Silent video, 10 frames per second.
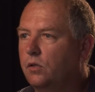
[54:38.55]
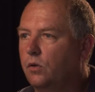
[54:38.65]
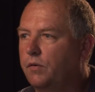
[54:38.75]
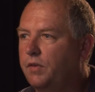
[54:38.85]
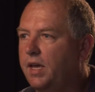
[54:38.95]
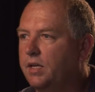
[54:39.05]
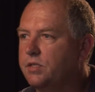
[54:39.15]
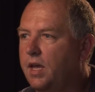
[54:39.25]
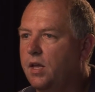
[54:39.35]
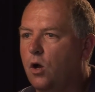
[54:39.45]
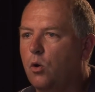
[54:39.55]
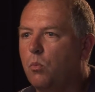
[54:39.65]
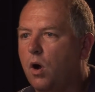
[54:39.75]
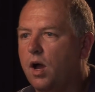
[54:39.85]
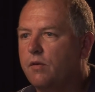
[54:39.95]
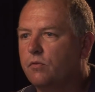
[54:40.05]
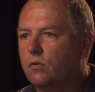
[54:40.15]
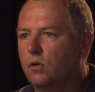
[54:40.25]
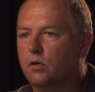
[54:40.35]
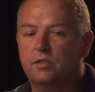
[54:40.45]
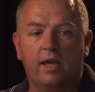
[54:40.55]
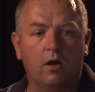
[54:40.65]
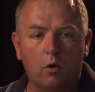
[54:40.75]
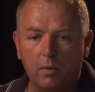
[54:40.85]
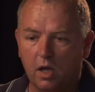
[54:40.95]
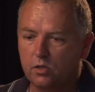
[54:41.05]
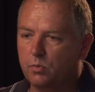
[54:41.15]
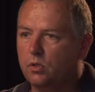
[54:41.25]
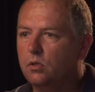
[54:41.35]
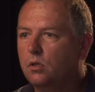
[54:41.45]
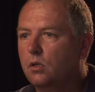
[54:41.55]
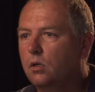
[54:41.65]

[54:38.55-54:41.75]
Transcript: You know, if they had a stay-at-home wife or a stay-at-home husband,